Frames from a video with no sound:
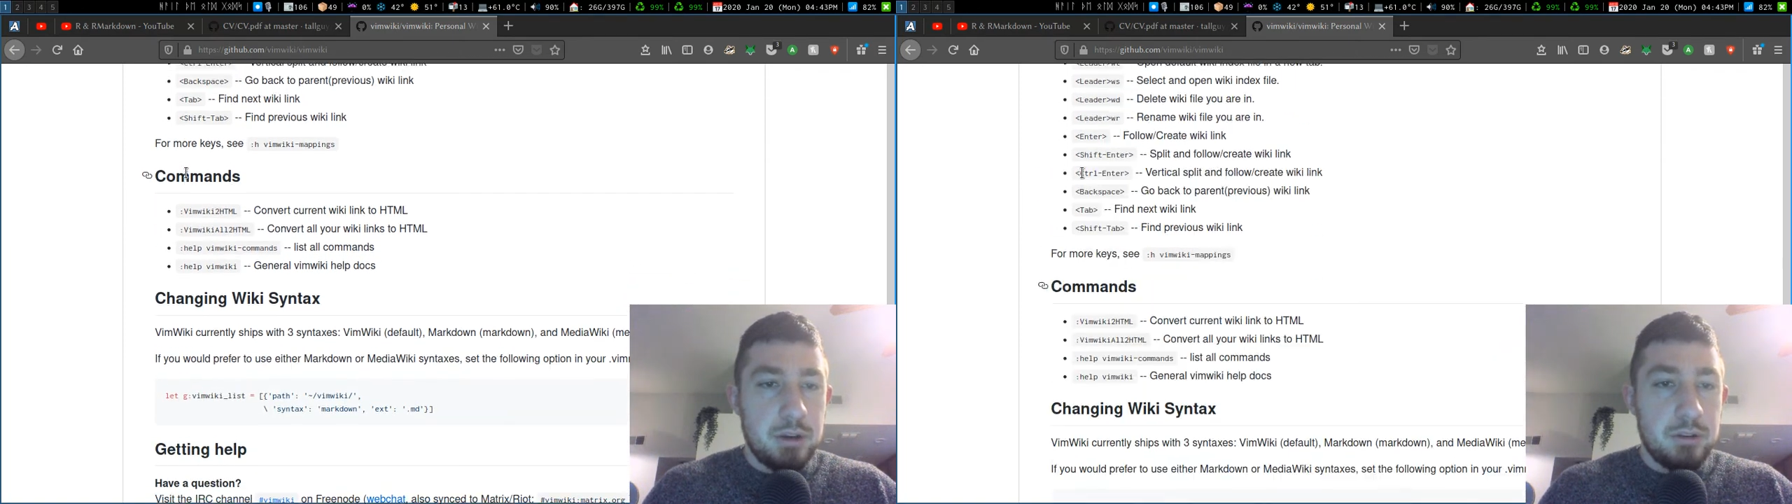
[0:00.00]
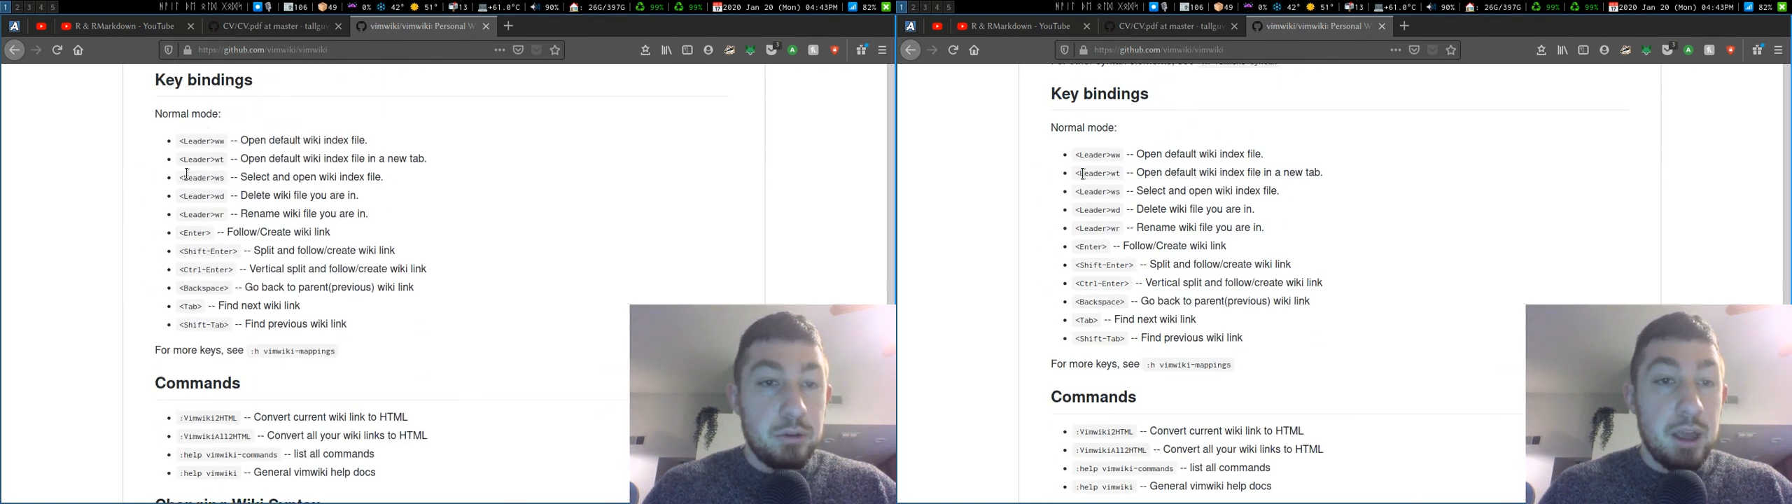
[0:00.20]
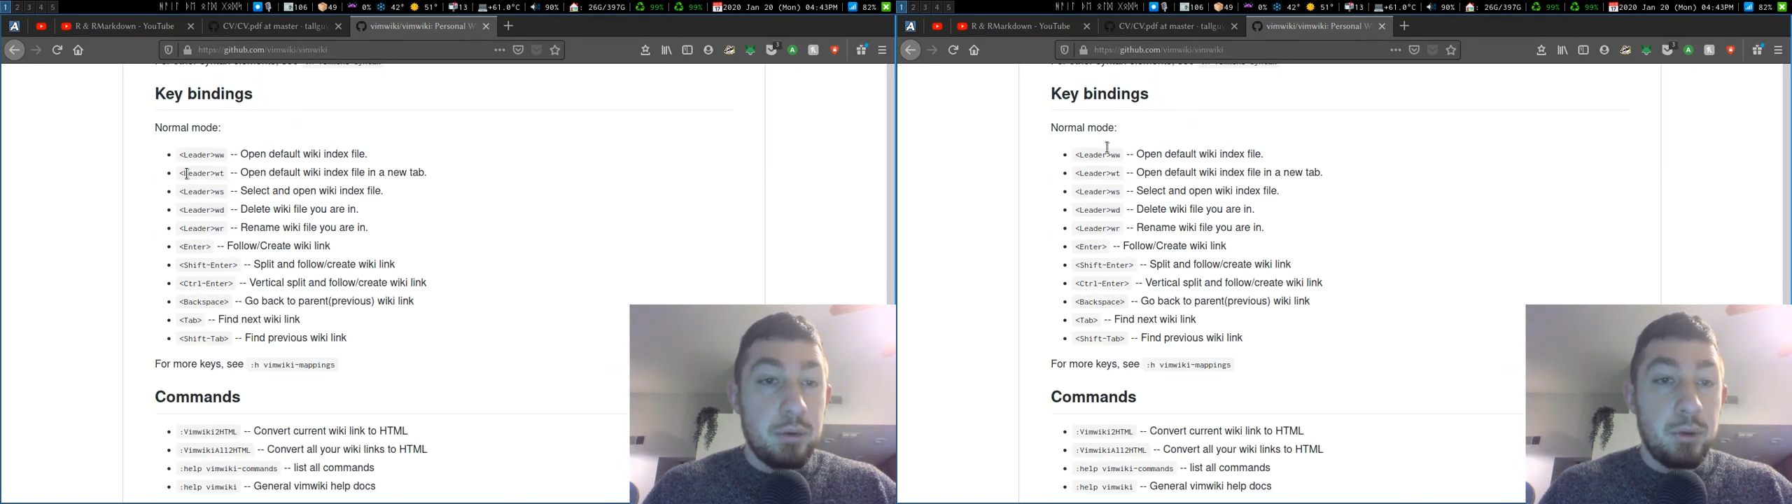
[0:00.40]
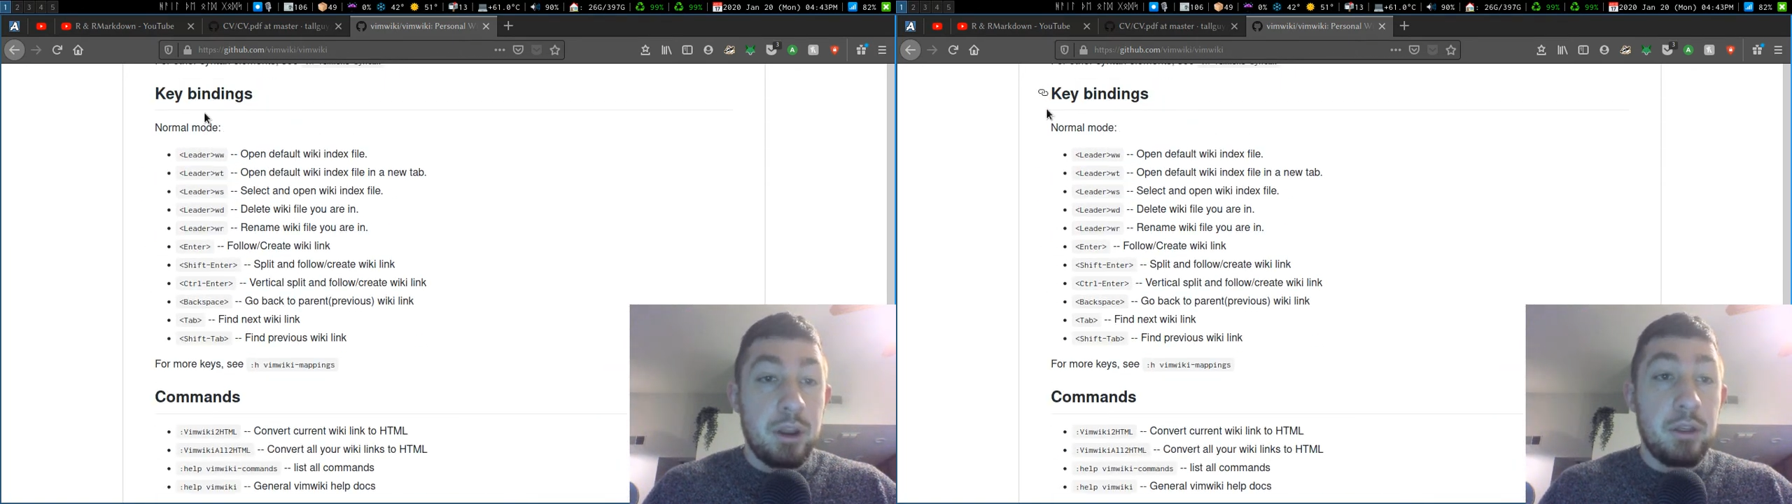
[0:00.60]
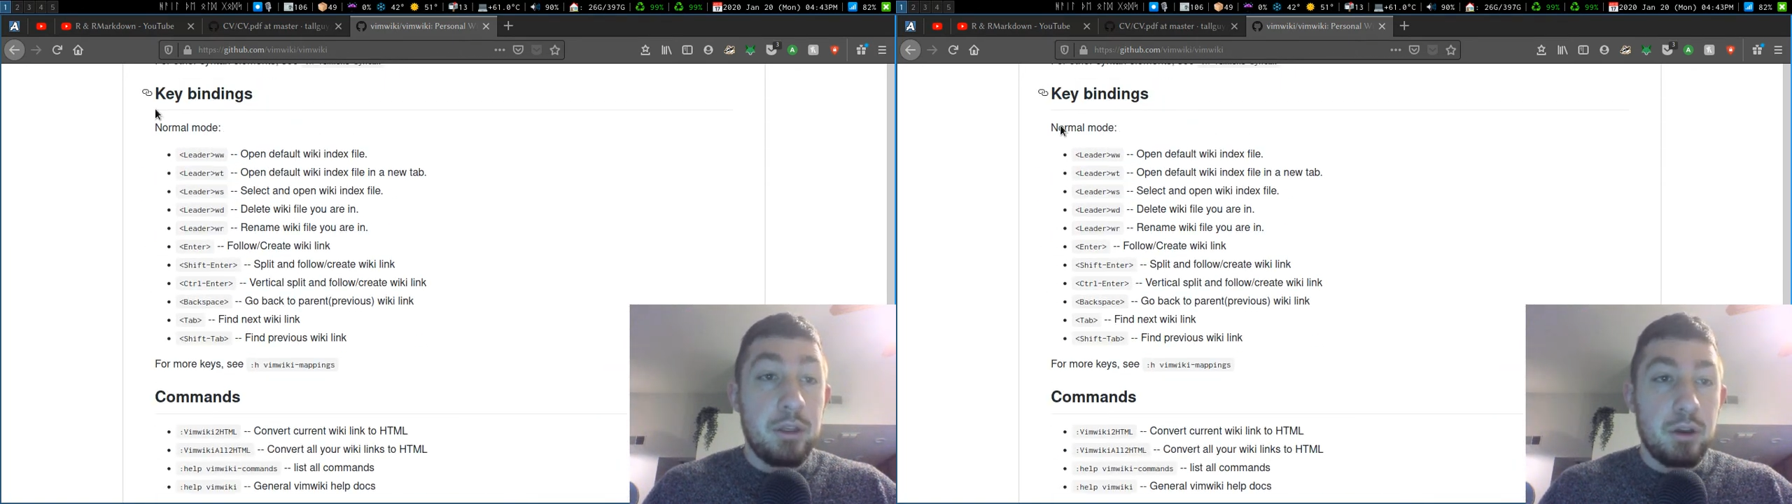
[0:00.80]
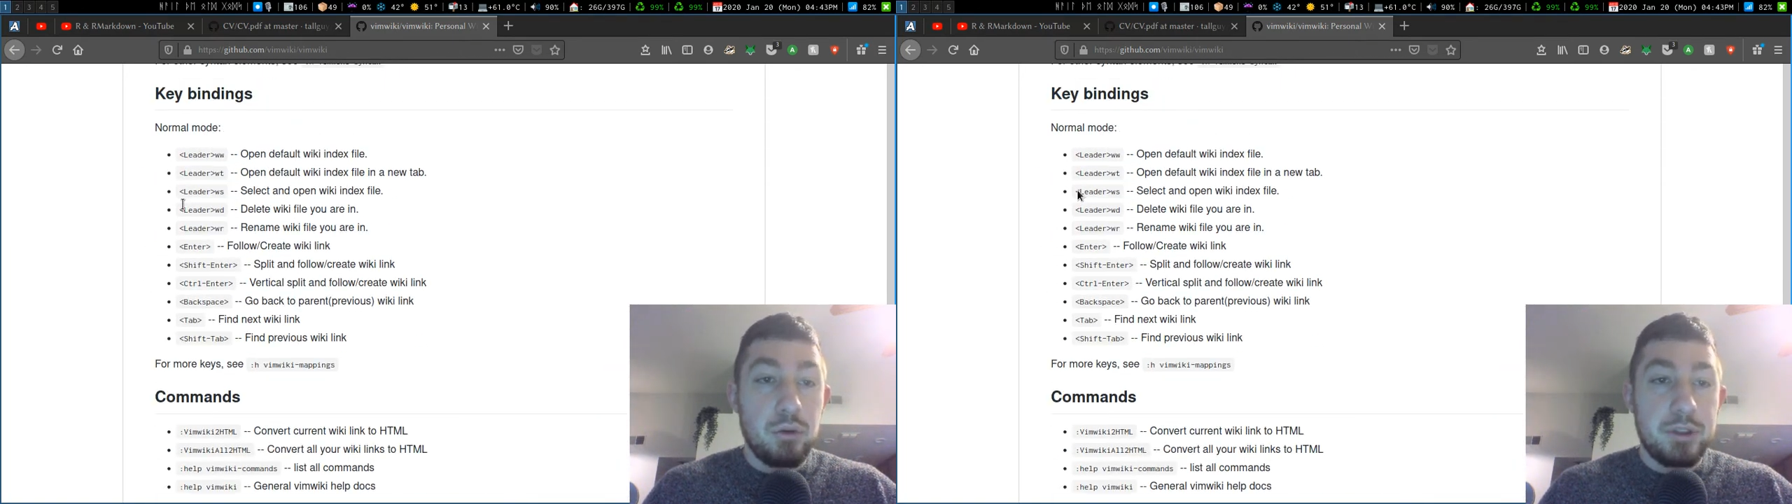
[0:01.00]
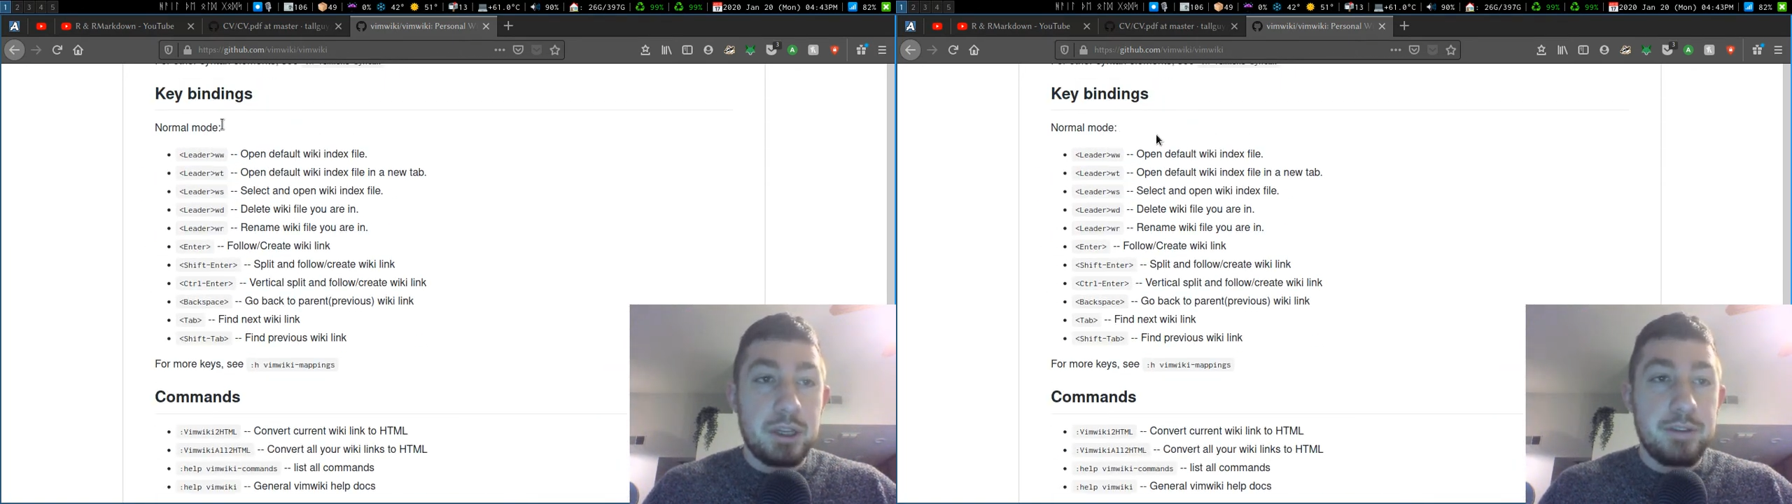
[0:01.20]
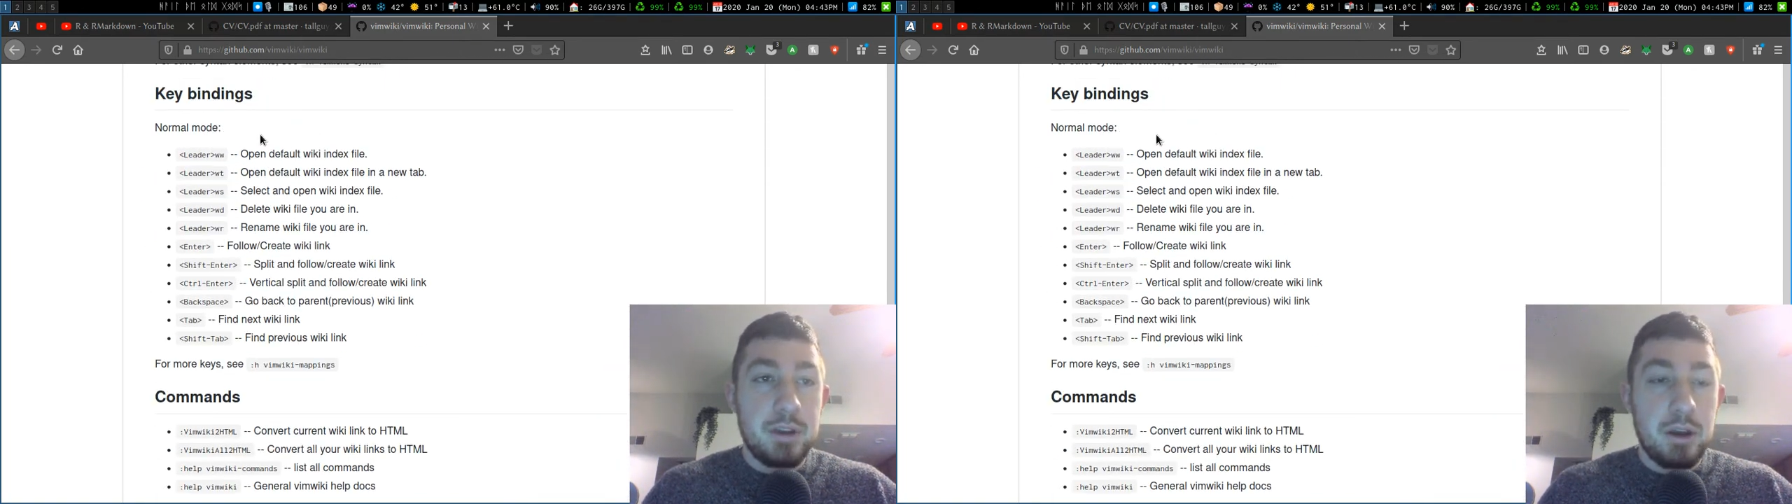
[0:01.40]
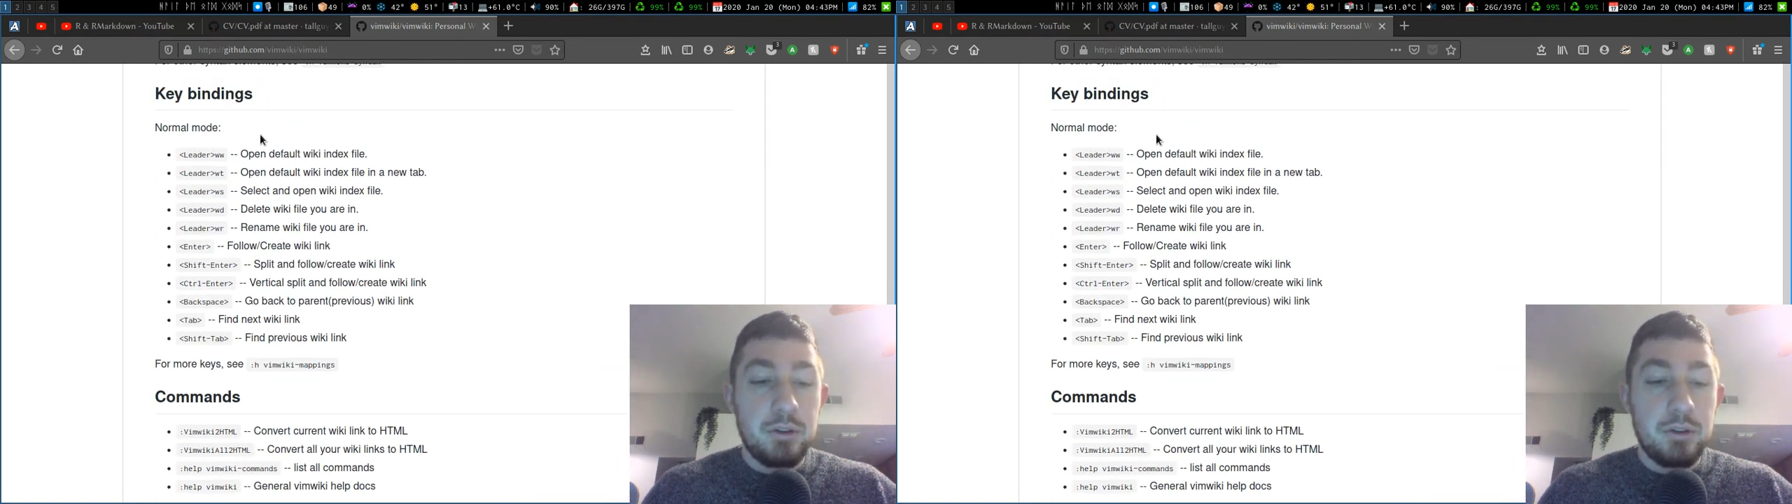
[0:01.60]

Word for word: So yeah, one other cool thing I found